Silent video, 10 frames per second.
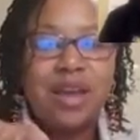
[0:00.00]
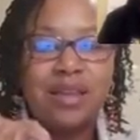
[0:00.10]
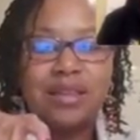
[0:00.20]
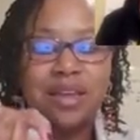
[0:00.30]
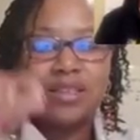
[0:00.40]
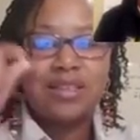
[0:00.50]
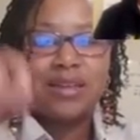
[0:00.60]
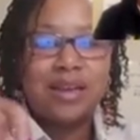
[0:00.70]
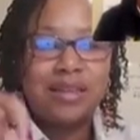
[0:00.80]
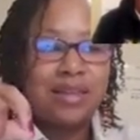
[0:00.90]
there's
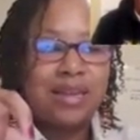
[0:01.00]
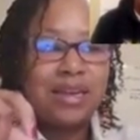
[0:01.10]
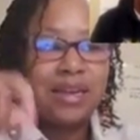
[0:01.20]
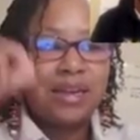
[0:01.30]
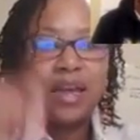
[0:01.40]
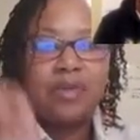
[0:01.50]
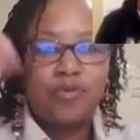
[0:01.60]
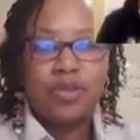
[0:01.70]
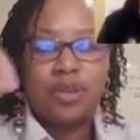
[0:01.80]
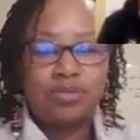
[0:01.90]
nothing left for
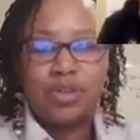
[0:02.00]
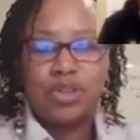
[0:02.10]
them to